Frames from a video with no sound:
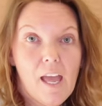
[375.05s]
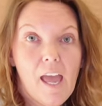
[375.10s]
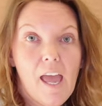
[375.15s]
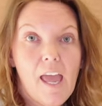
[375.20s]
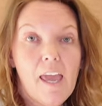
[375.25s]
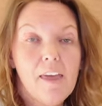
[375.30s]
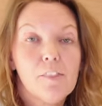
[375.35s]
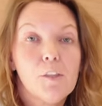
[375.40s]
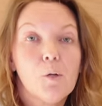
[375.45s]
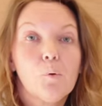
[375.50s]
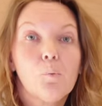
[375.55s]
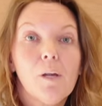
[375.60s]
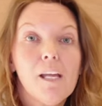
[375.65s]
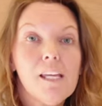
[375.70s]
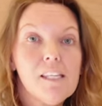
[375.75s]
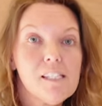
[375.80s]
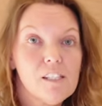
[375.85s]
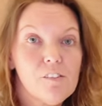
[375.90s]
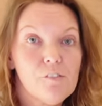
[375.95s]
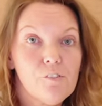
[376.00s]
And the
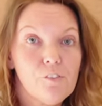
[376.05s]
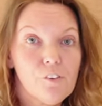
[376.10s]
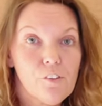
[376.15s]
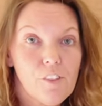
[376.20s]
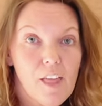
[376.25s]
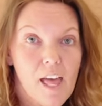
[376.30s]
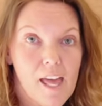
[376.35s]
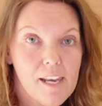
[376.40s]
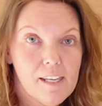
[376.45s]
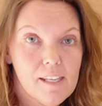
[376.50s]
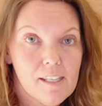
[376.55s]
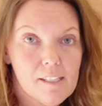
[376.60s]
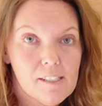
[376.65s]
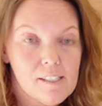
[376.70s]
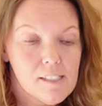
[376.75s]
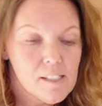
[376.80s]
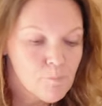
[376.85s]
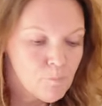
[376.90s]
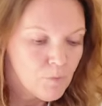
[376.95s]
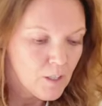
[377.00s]
reason for that
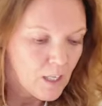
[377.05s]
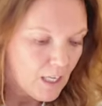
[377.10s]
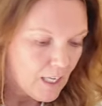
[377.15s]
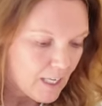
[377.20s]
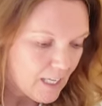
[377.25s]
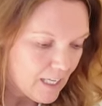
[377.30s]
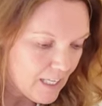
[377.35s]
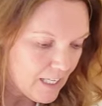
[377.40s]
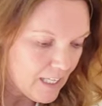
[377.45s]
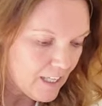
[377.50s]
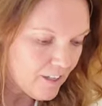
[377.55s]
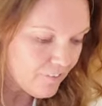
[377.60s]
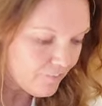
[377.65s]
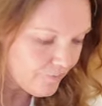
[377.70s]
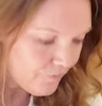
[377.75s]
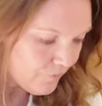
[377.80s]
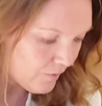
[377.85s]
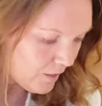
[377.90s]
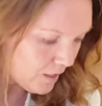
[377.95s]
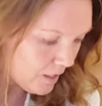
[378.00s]
is if
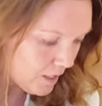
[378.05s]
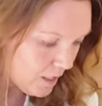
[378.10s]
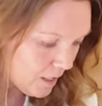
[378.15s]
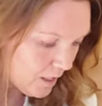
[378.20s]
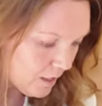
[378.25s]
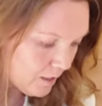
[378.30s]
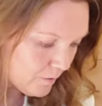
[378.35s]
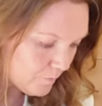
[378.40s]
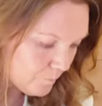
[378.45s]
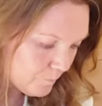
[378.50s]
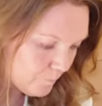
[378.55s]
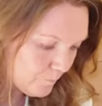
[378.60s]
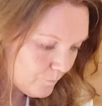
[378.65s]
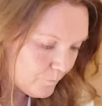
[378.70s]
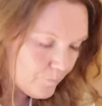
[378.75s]
um,